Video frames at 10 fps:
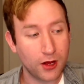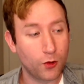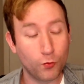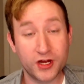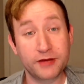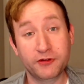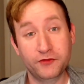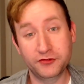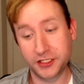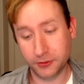when I'm
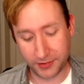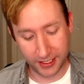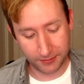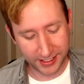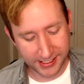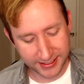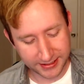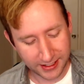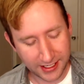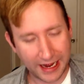reviewing your pick because
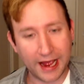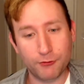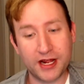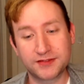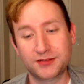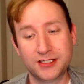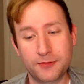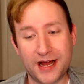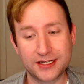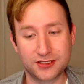I want to have something to go
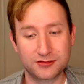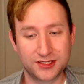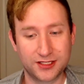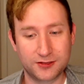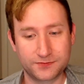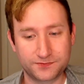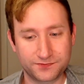back to, so...